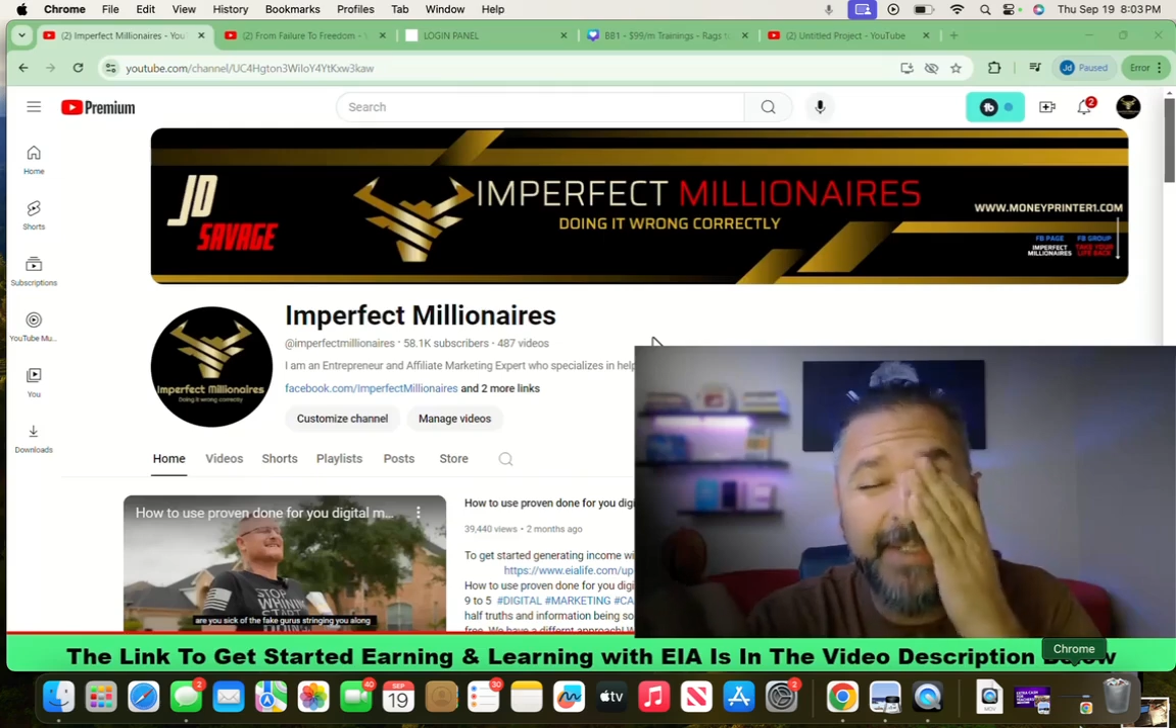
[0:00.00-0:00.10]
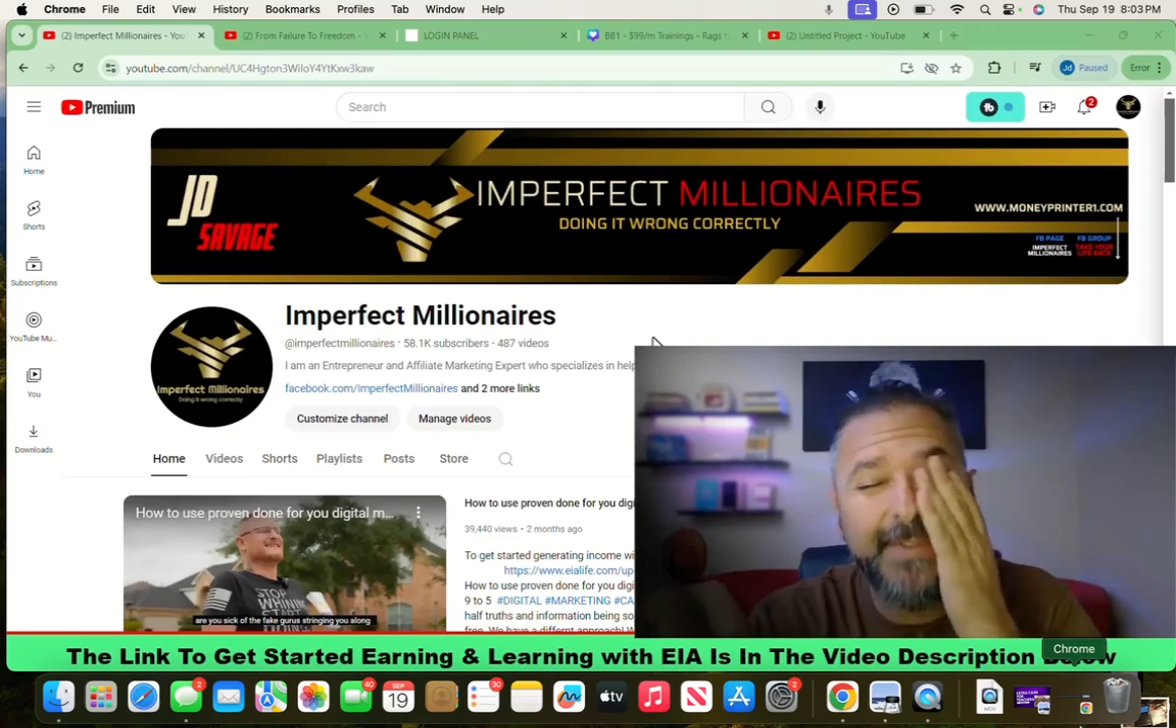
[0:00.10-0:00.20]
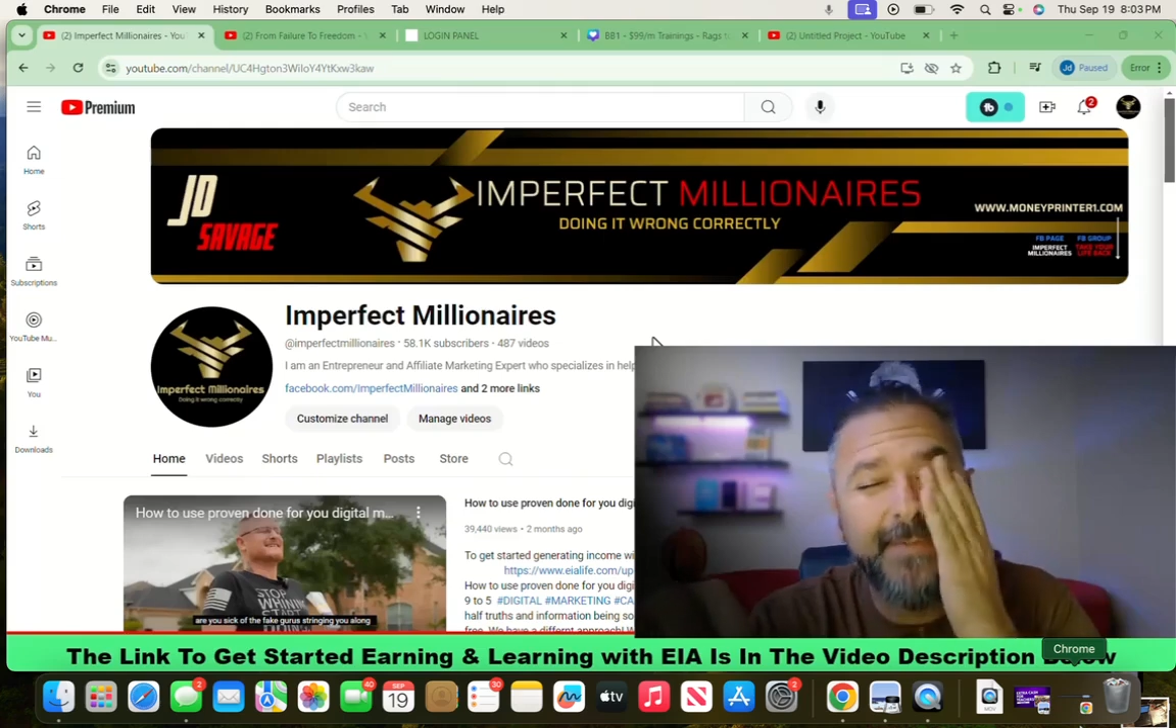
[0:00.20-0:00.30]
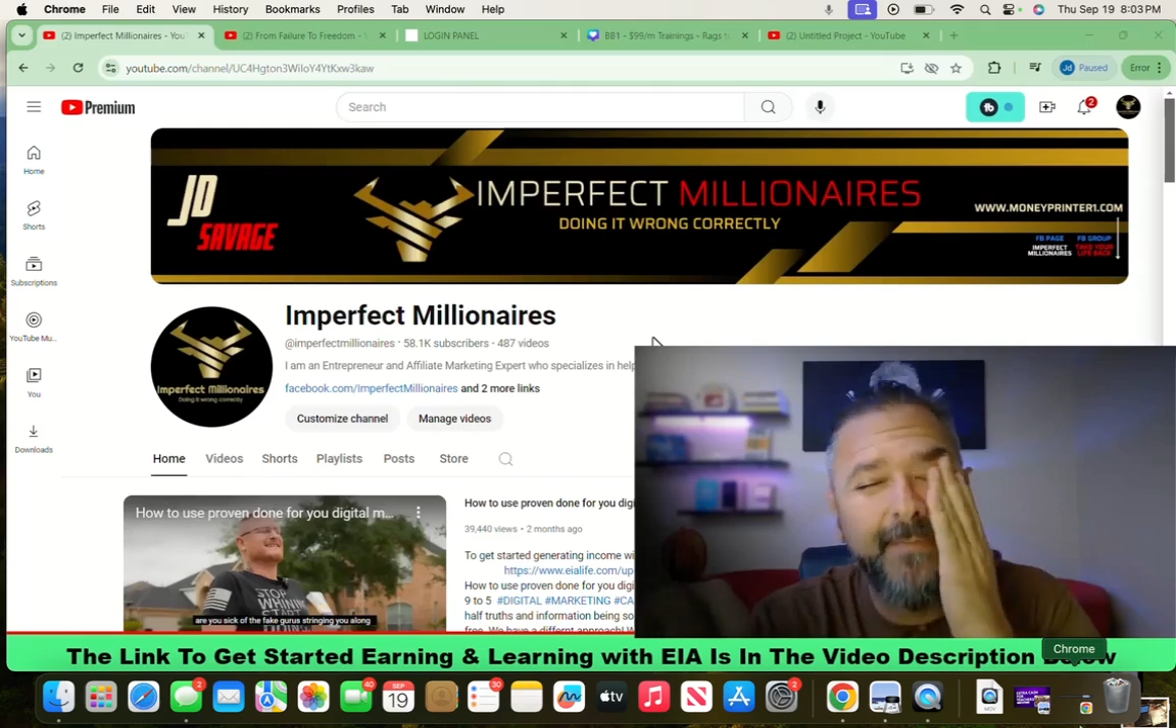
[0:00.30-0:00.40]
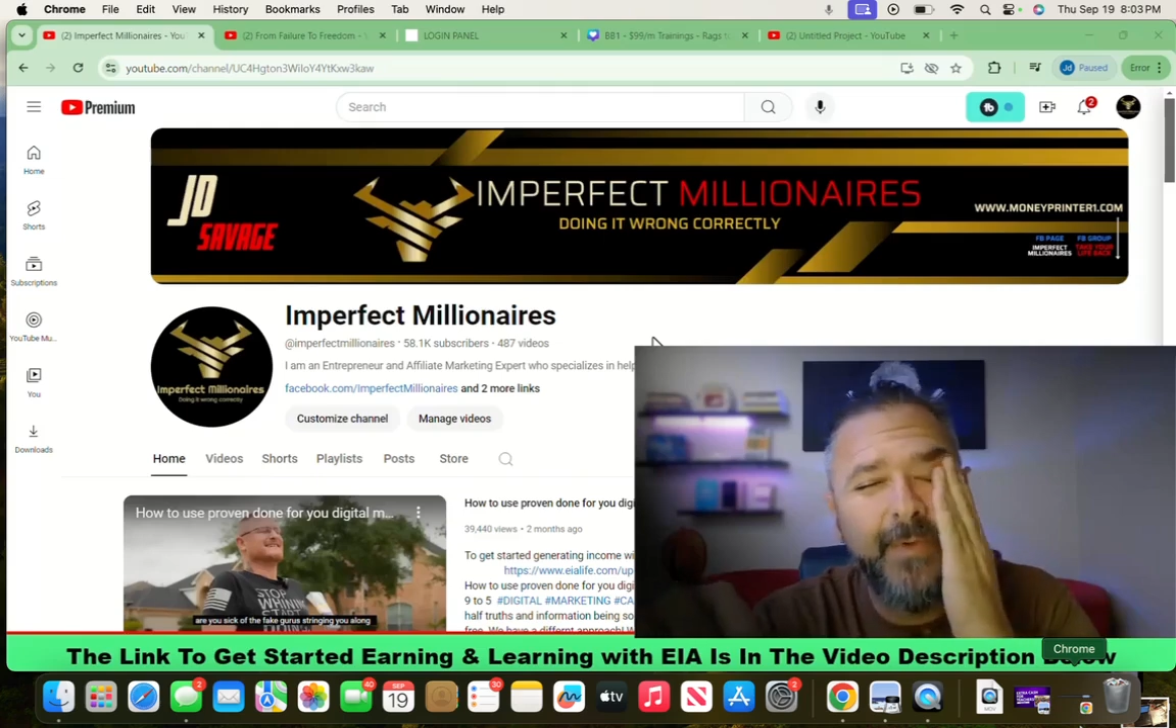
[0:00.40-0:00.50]

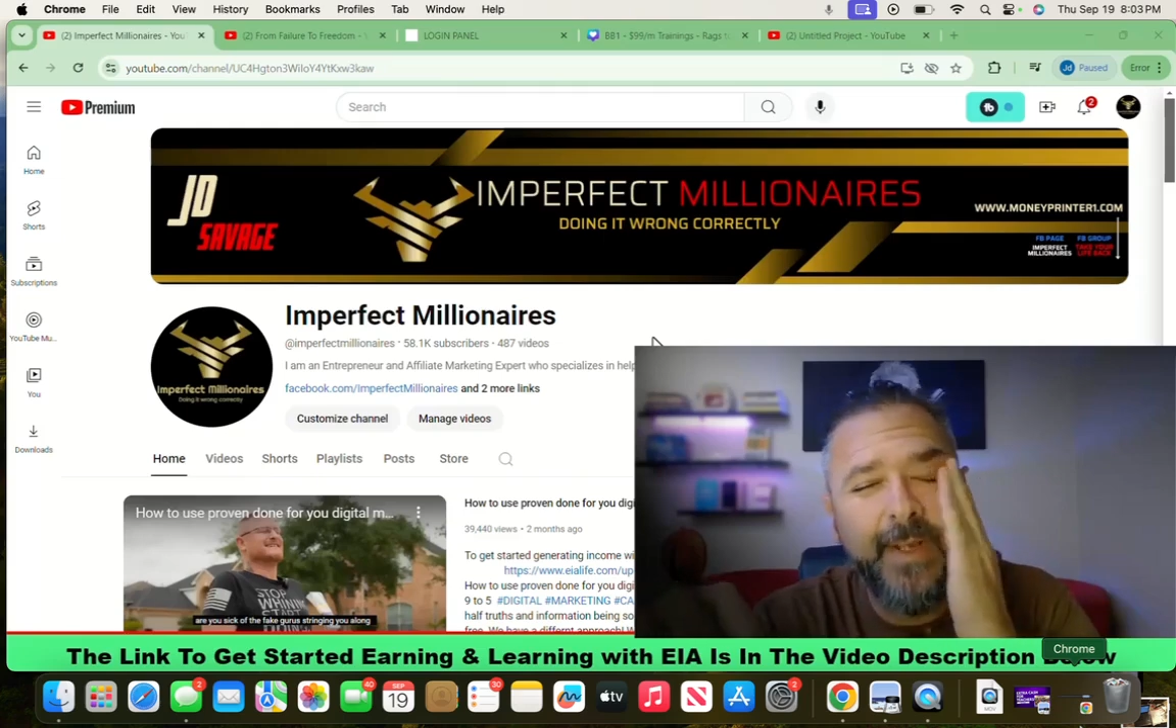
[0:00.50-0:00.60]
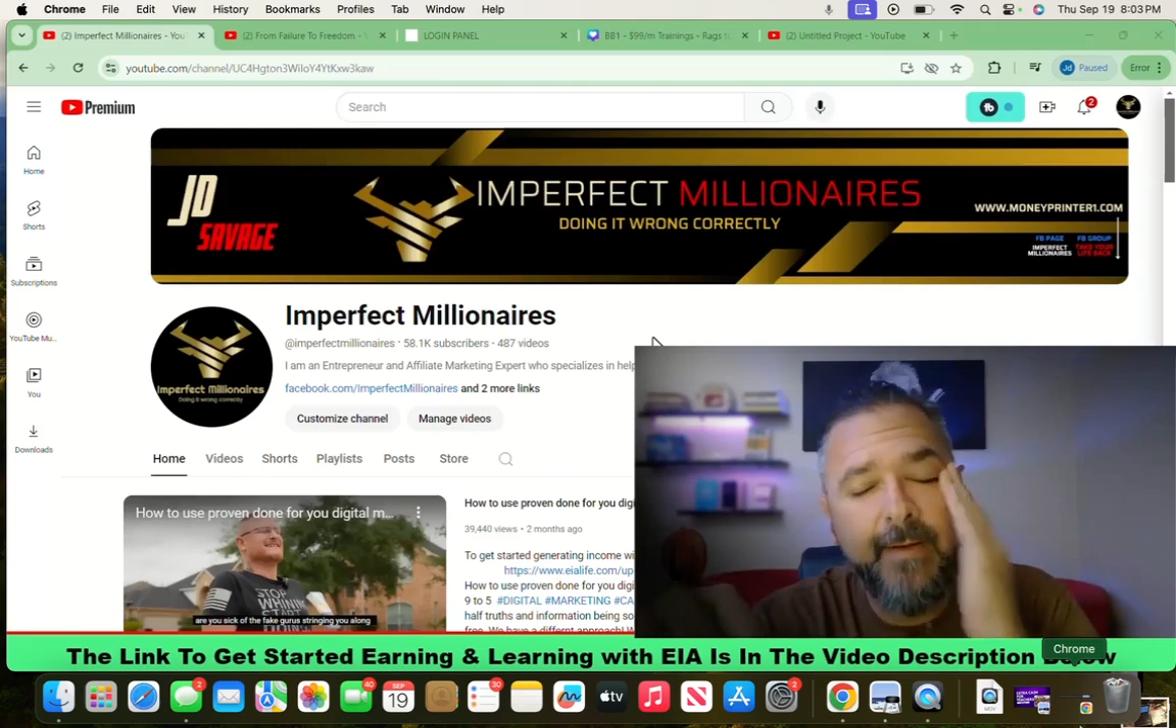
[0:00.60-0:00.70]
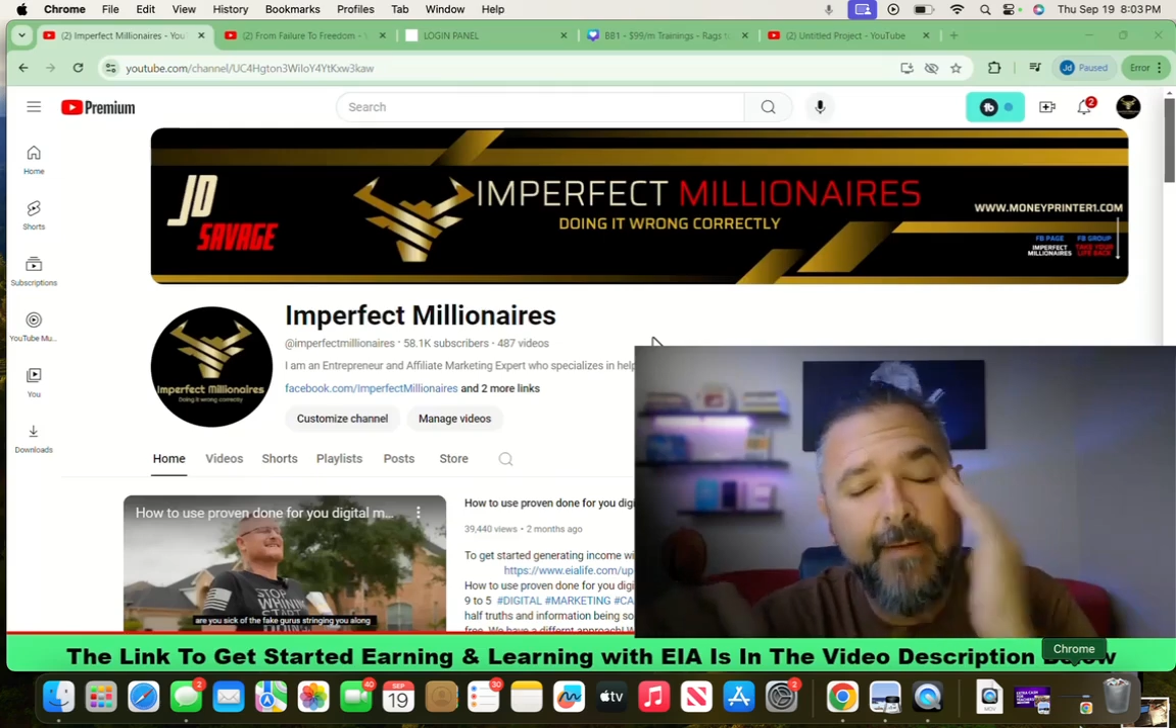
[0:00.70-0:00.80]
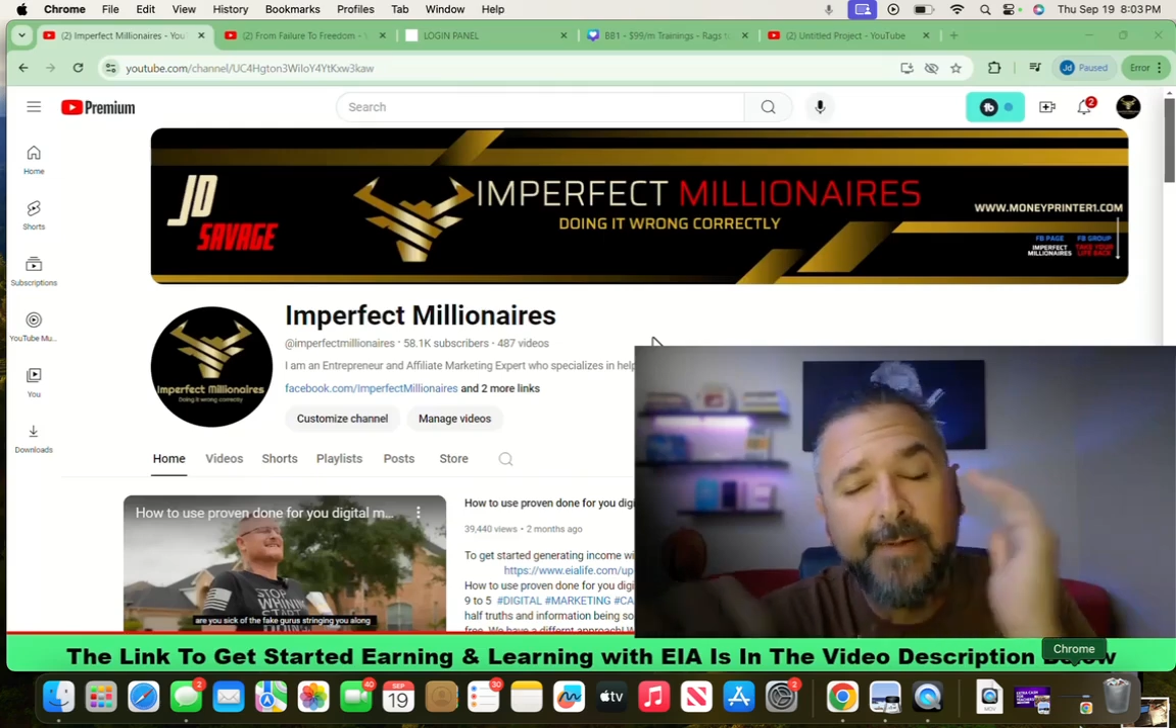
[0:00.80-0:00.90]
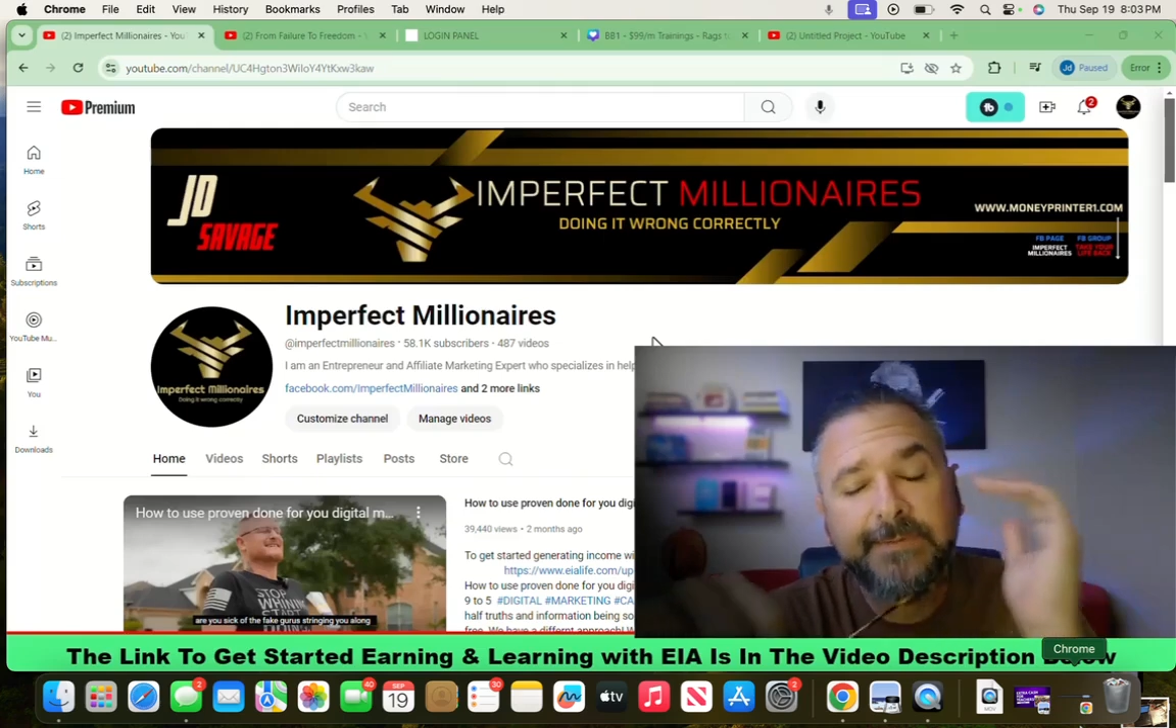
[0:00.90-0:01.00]
is. Okay.